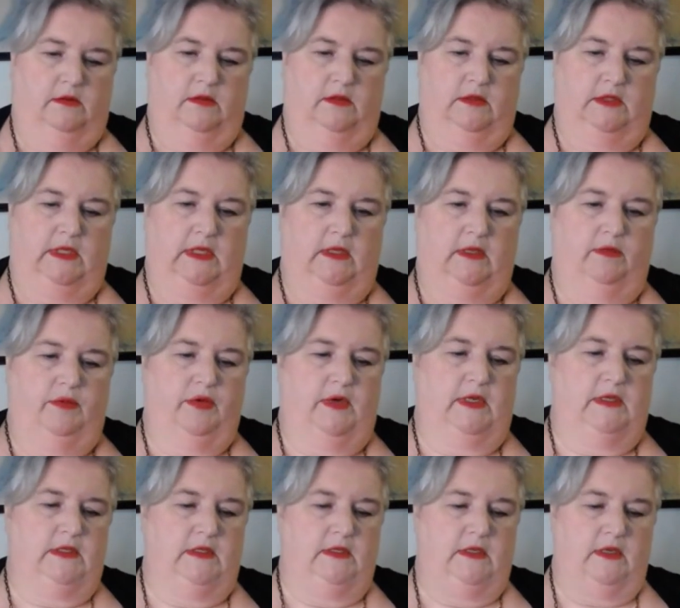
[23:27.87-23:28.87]
I'll take the
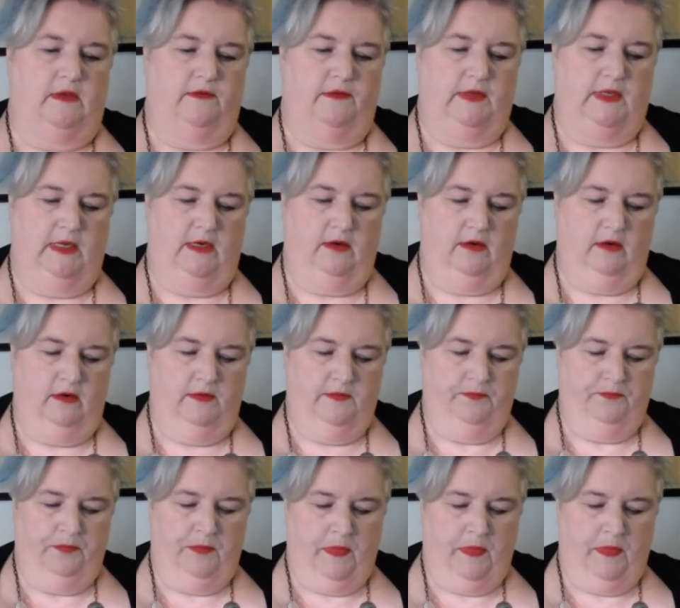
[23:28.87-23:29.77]
prices off later.